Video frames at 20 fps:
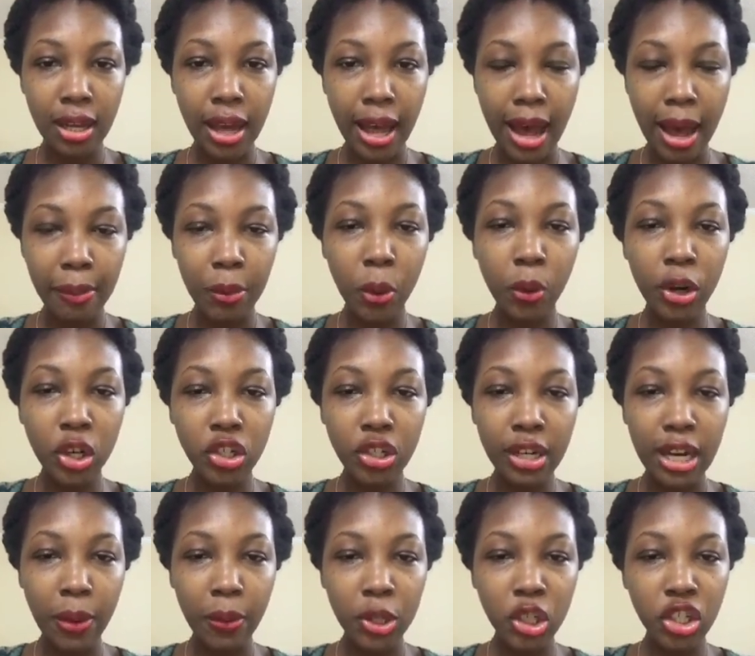the worksheet
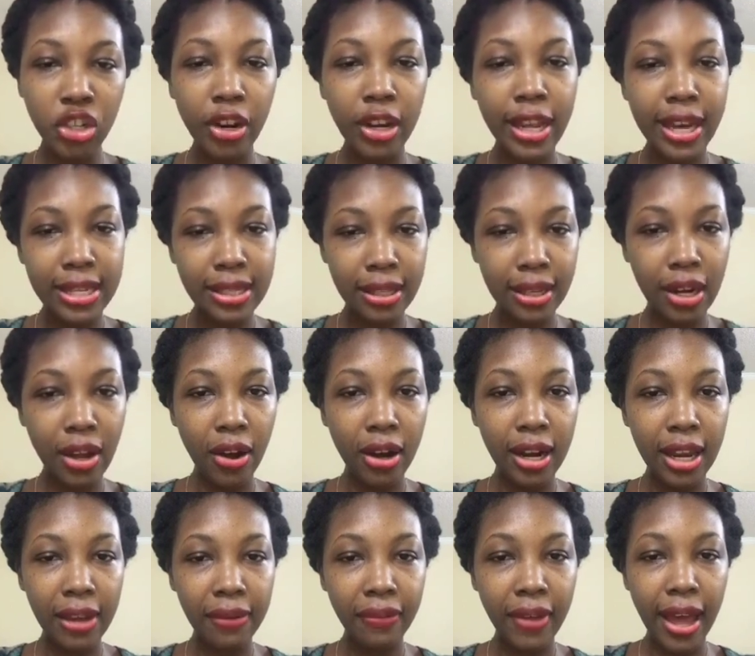that was shared yesterday on
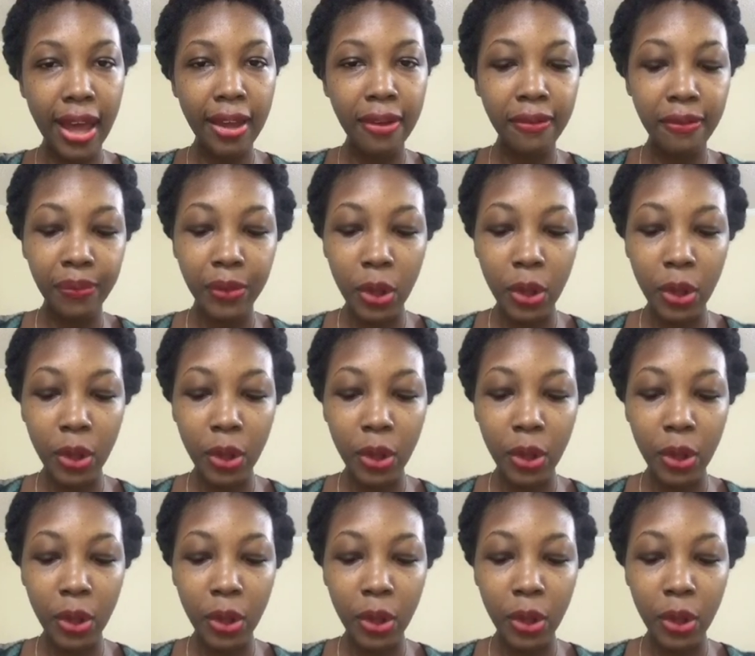day 5.